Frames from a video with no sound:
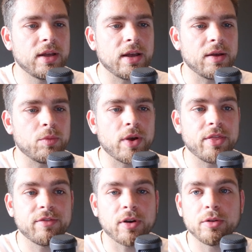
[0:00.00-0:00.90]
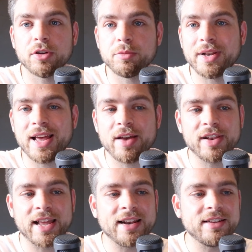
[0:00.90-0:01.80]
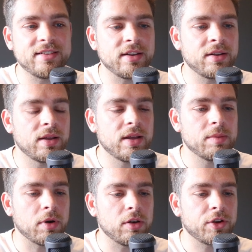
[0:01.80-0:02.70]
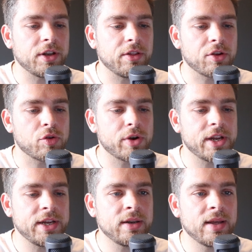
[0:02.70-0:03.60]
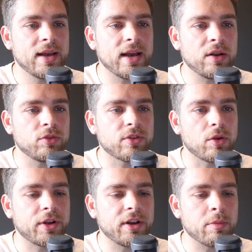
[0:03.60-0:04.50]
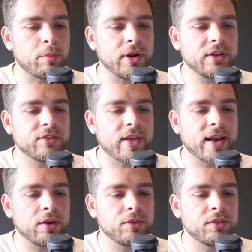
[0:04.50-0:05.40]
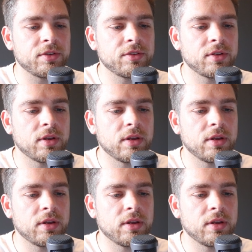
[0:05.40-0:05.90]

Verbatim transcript: um, when the photo has been heavily edited by looking at the green and also looking at the bricks on the houses.